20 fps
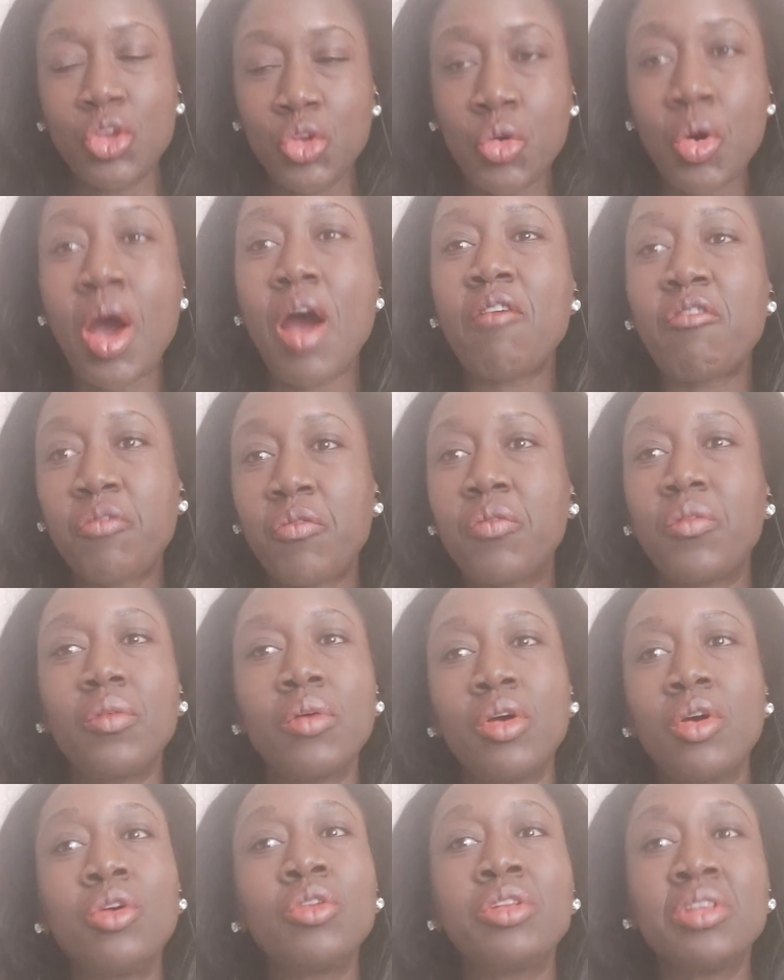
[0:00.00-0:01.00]
you have
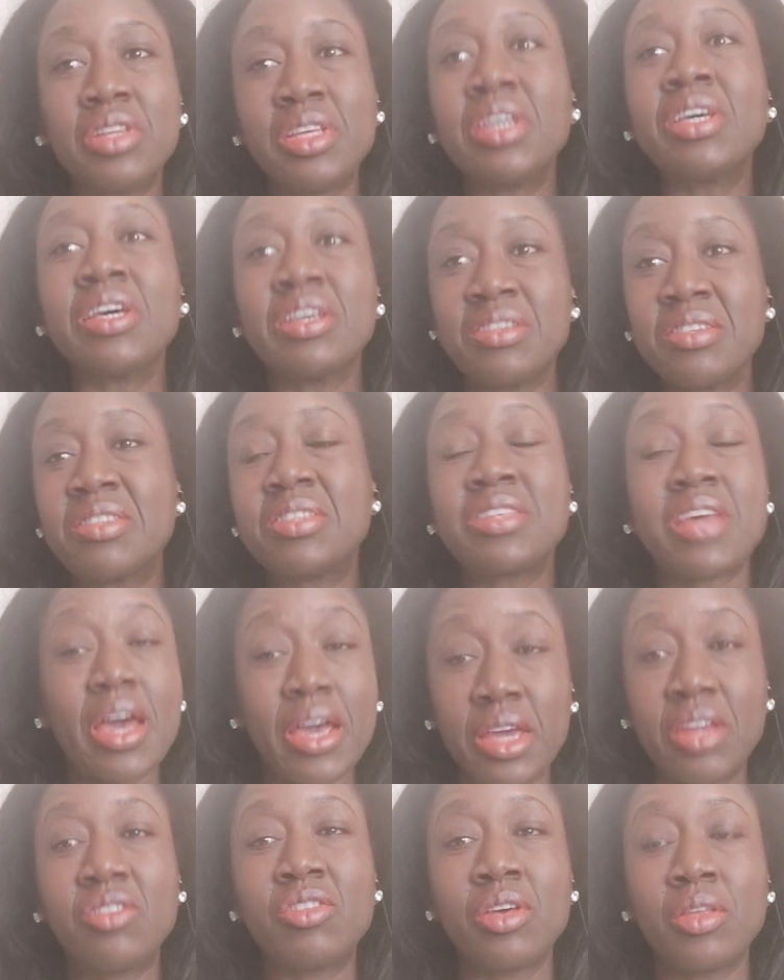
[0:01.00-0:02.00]
gold diggers
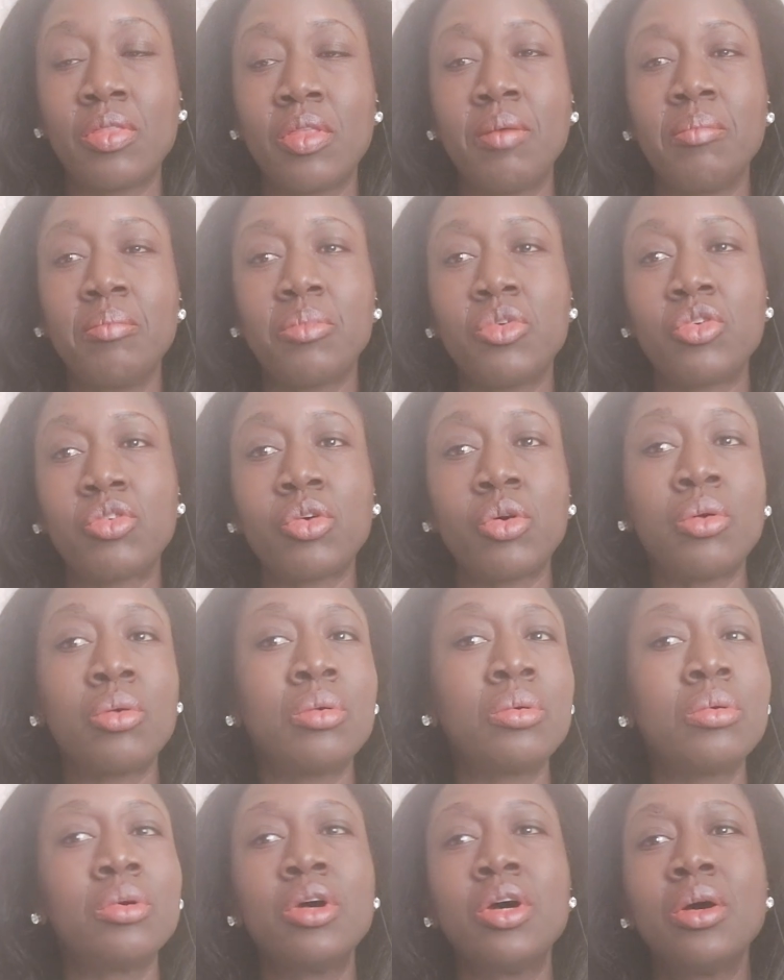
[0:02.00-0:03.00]
targeting them.
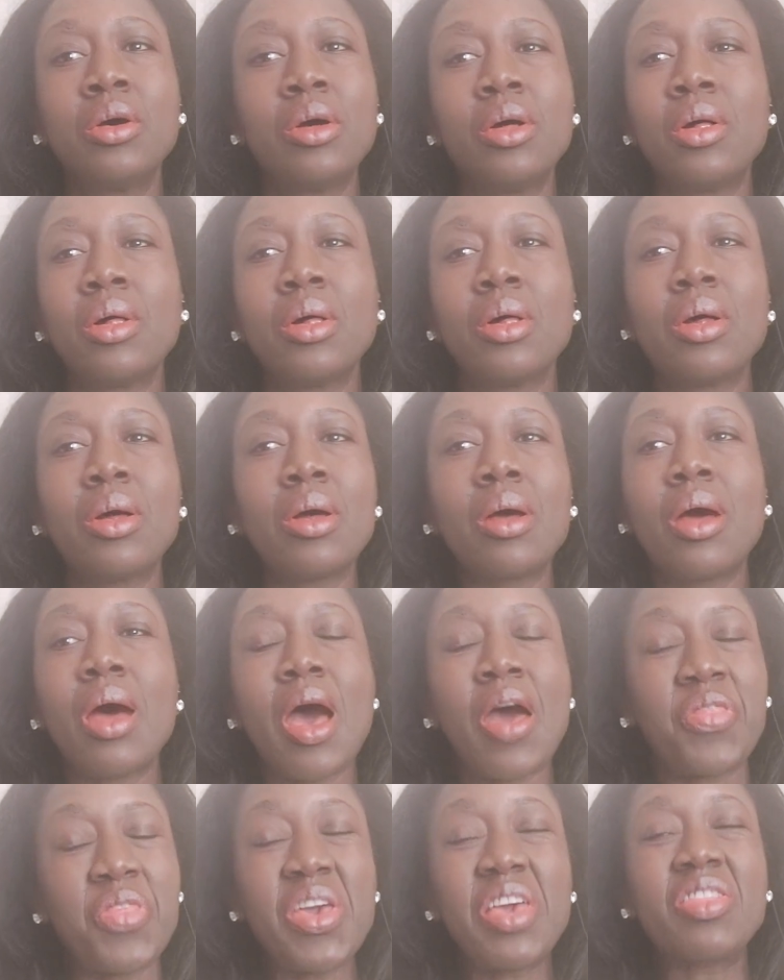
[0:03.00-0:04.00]
So
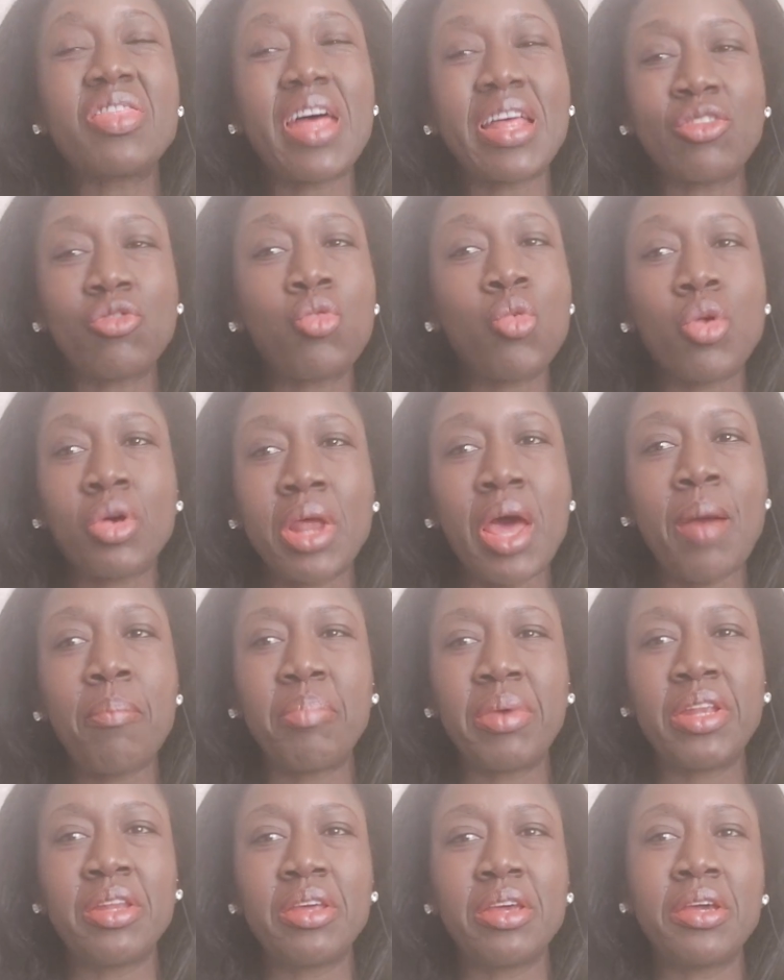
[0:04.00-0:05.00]
I think that's what
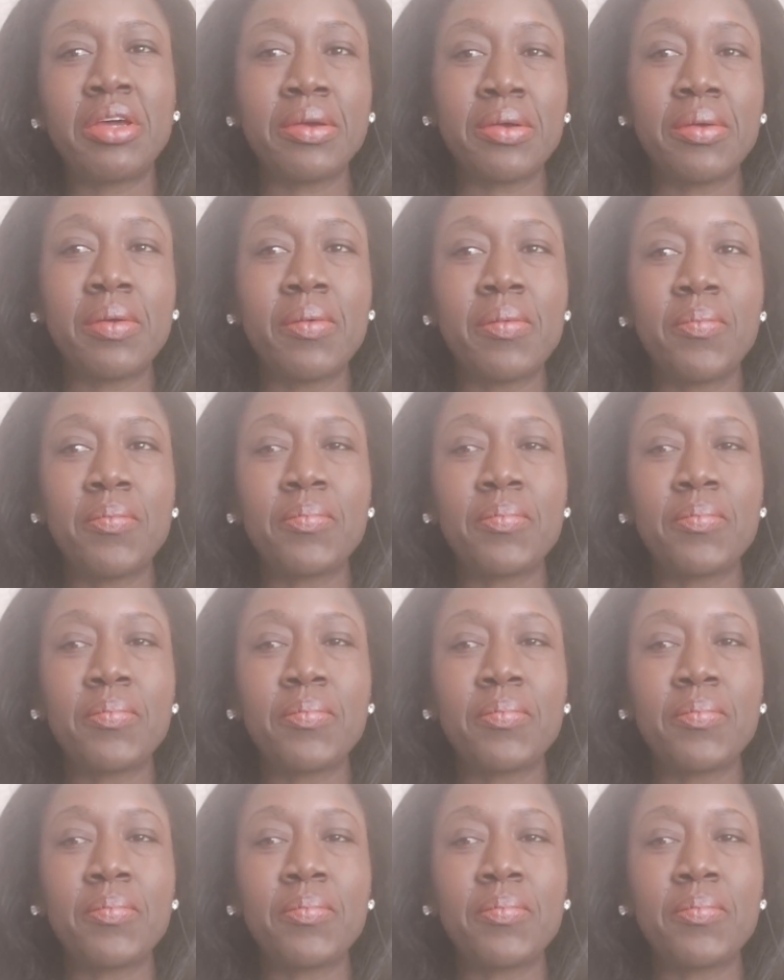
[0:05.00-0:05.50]
happened here.